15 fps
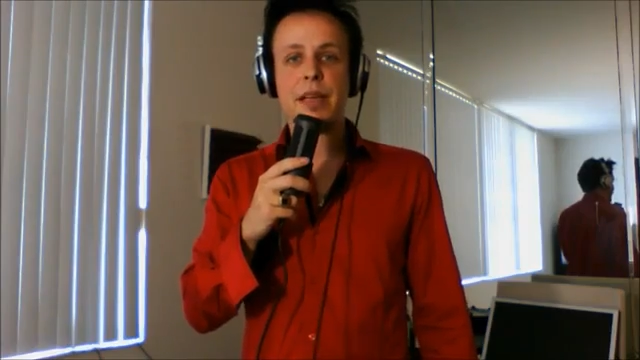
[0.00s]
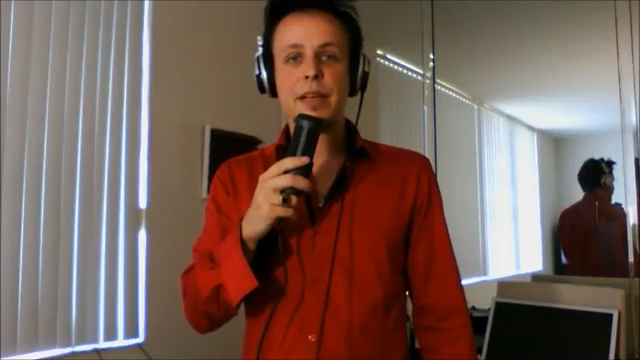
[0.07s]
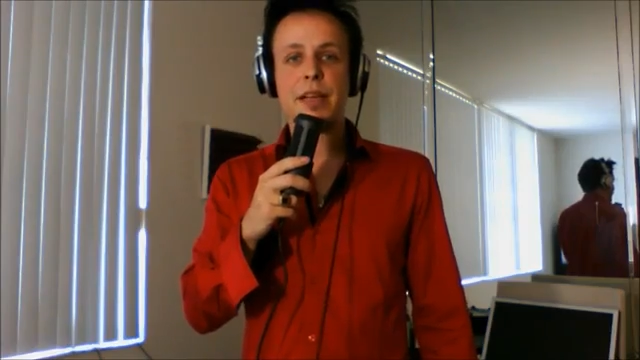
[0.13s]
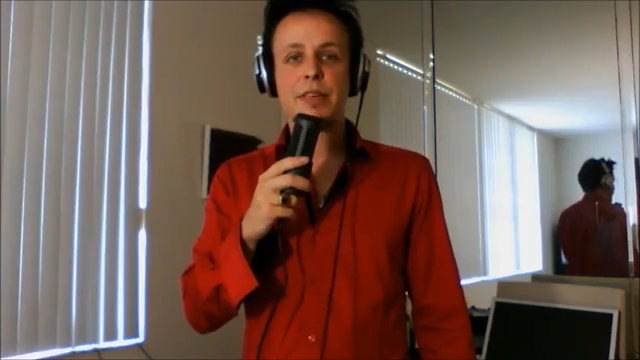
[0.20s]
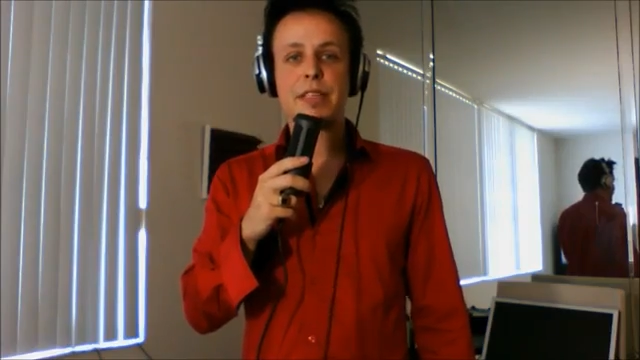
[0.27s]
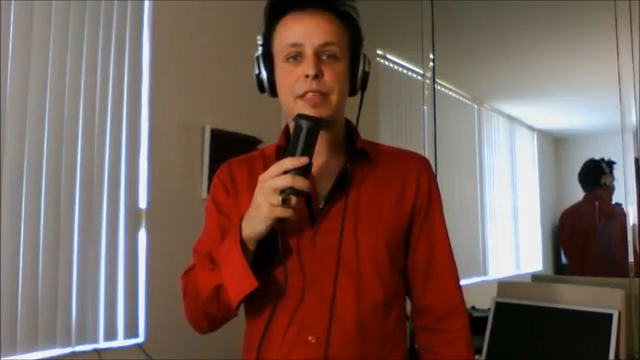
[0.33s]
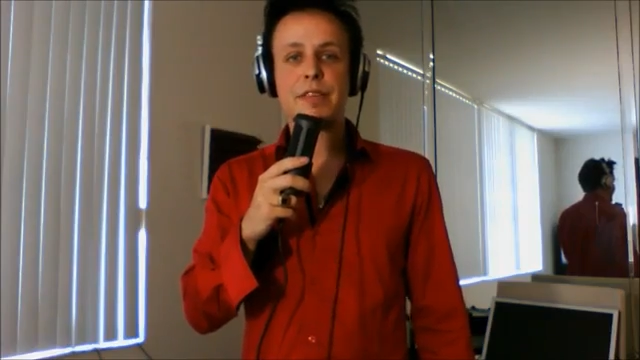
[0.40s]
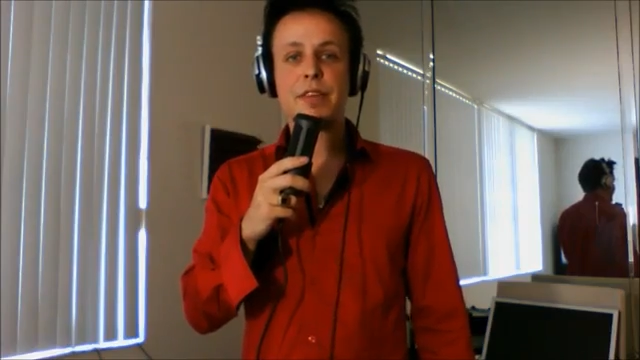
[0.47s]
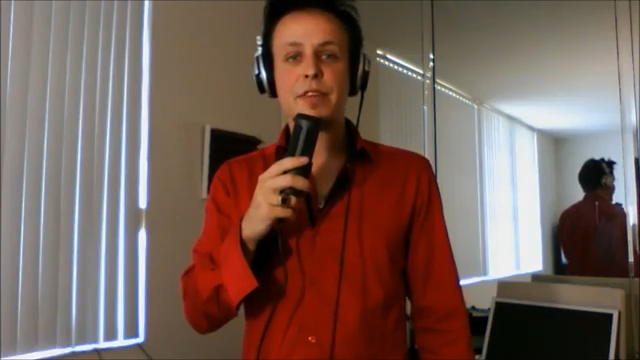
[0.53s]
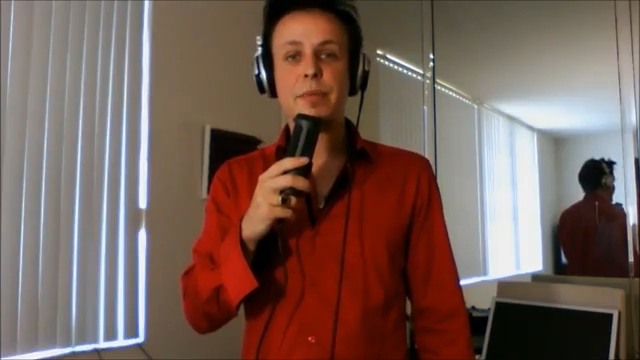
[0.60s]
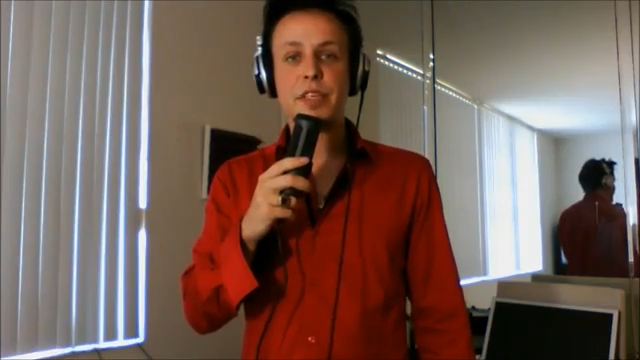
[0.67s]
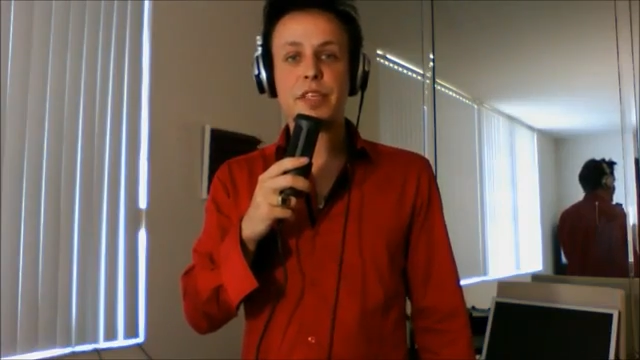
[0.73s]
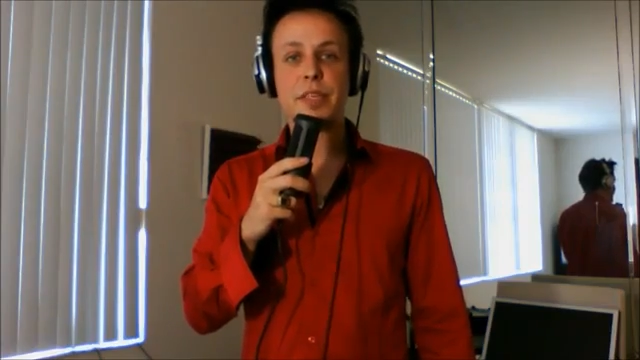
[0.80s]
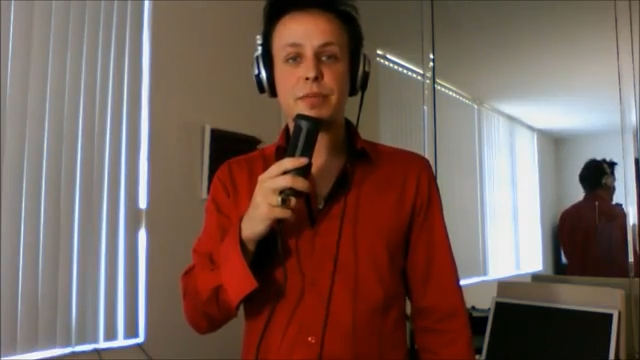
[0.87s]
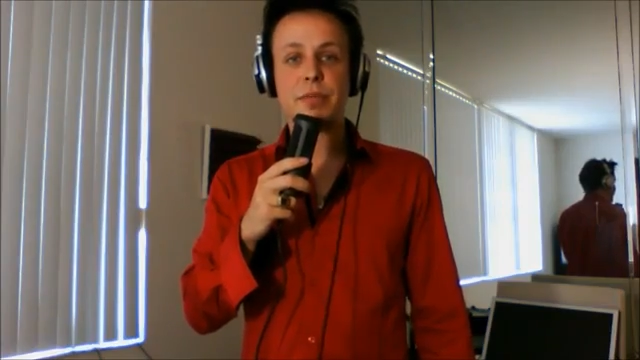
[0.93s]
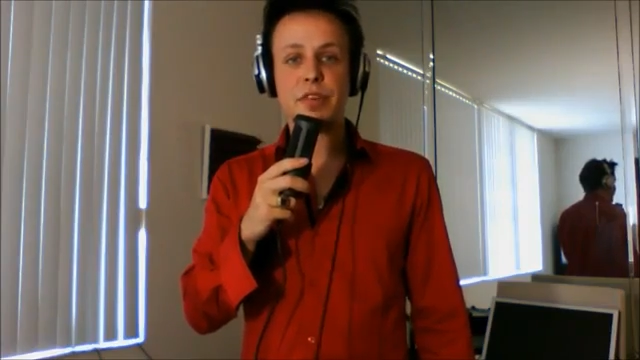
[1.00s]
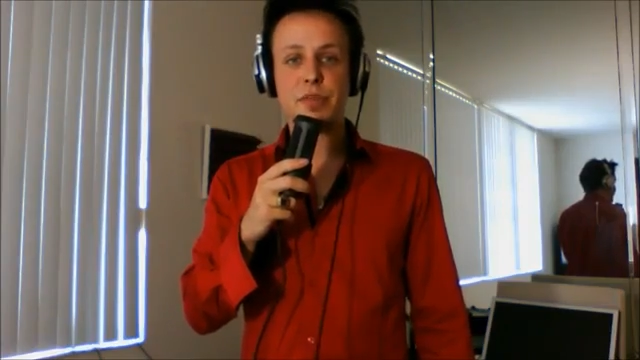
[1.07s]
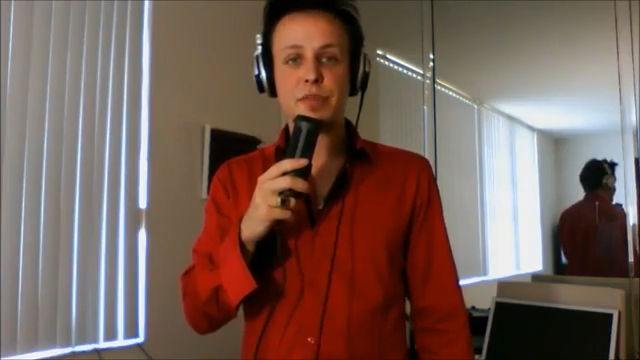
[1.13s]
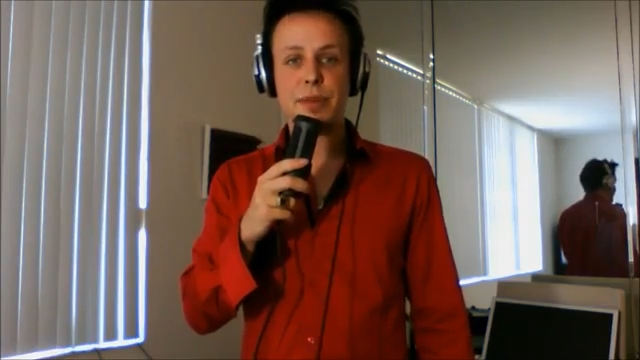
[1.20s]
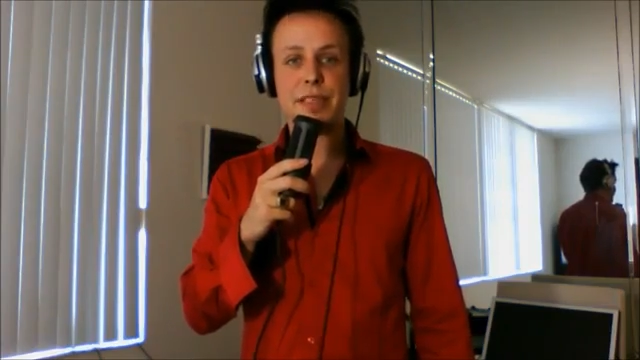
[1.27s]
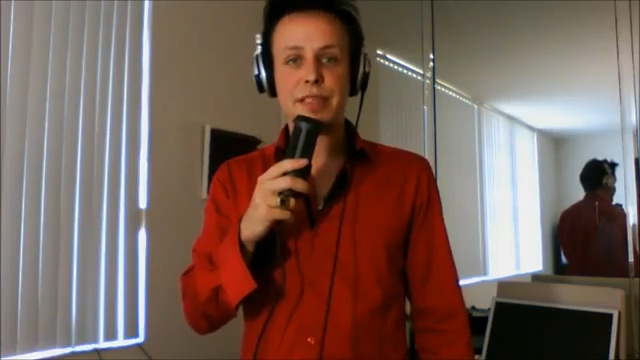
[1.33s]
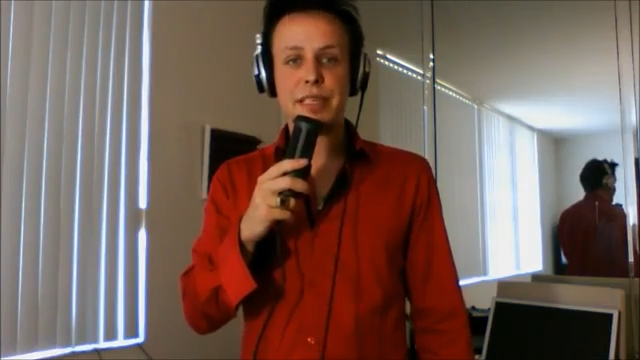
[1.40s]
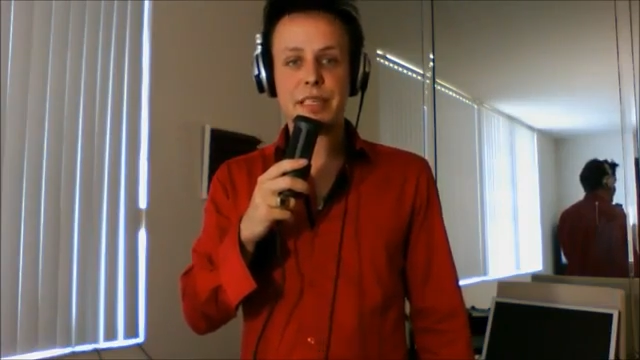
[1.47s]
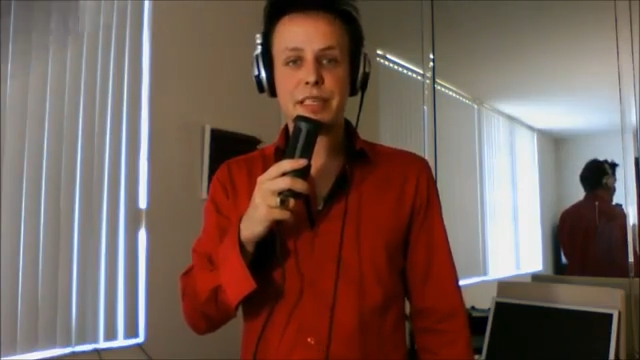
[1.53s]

Here are several images produced by